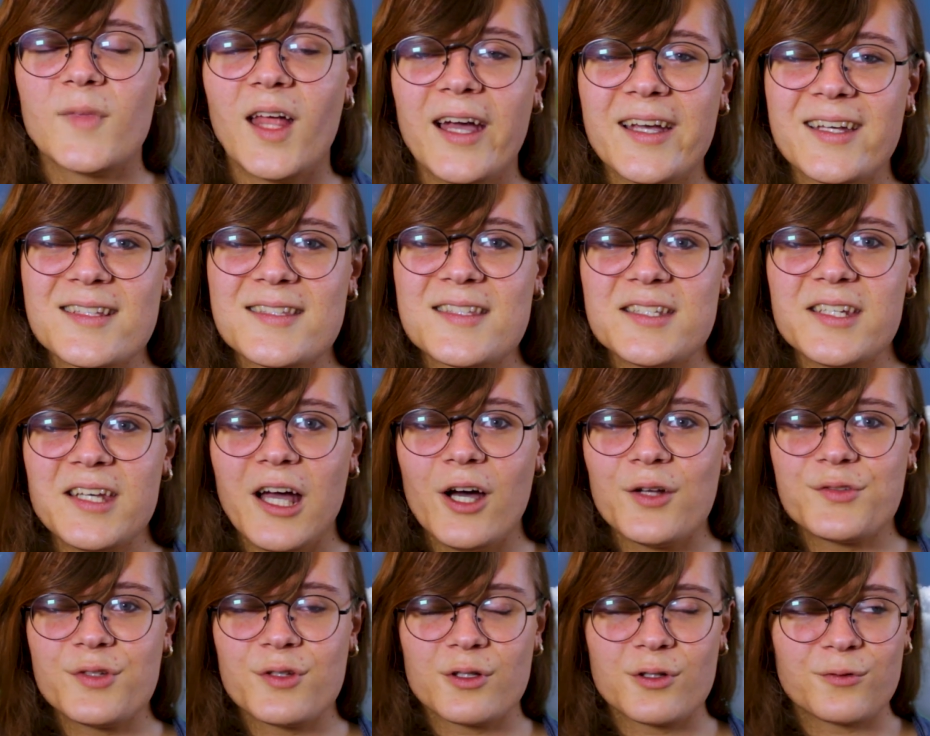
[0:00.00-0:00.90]
I could see
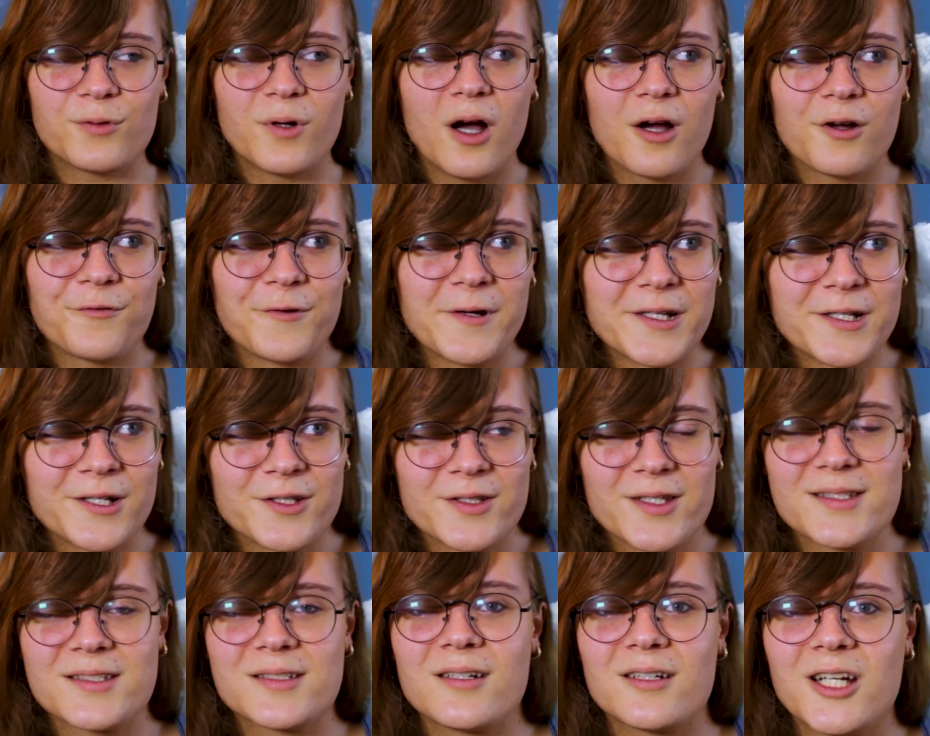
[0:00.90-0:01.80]
how to the wrong reader
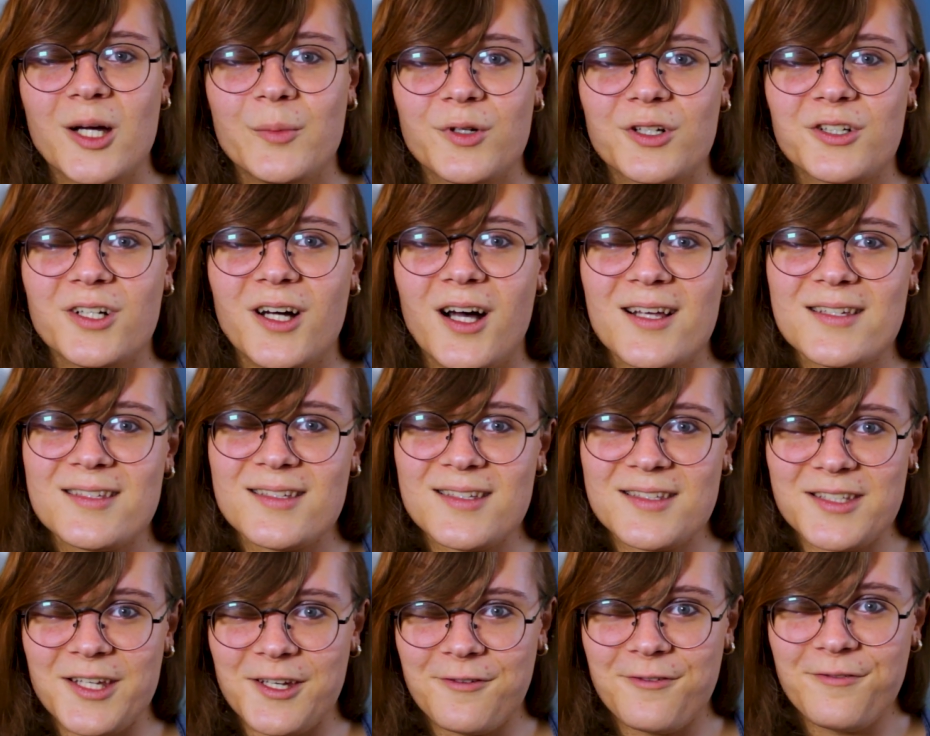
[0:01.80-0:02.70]
this could come across
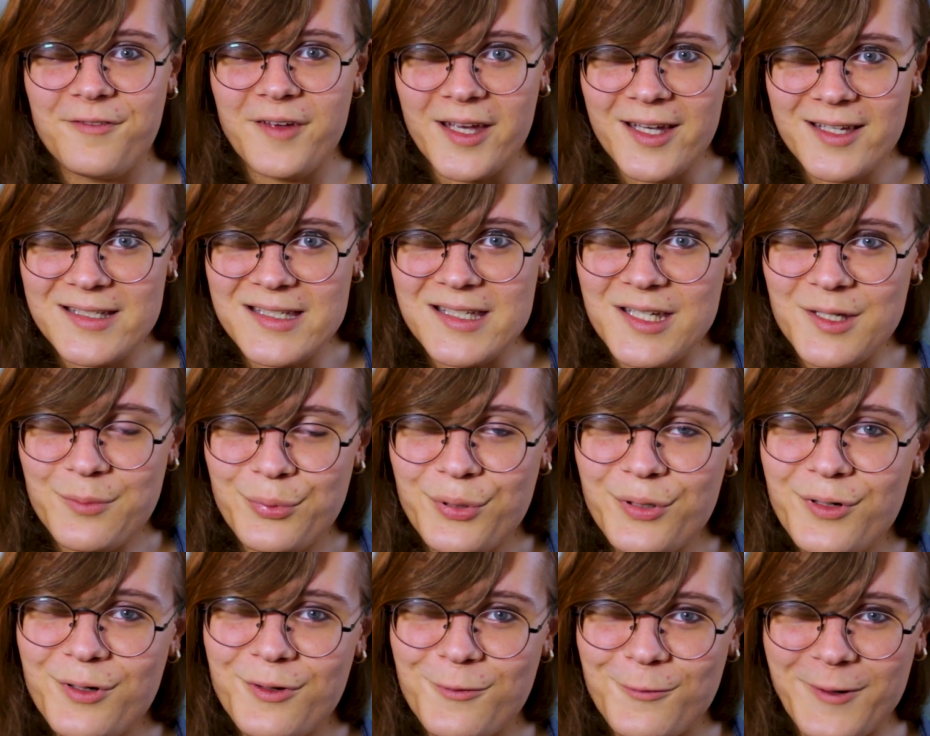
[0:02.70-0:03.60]
as like fake deep,
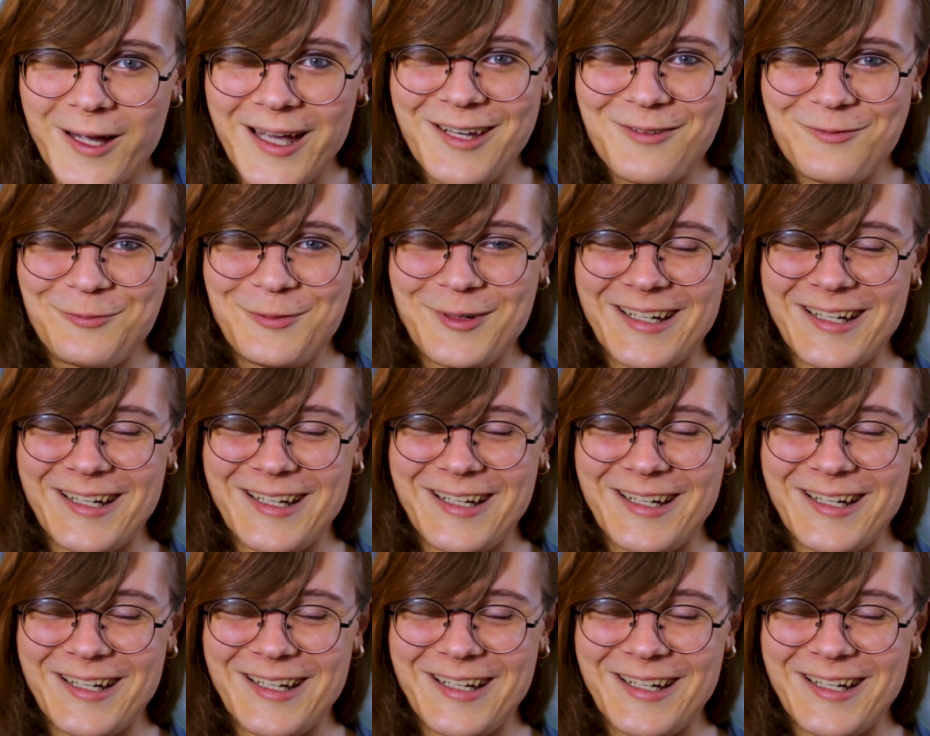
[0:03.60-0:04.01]
right?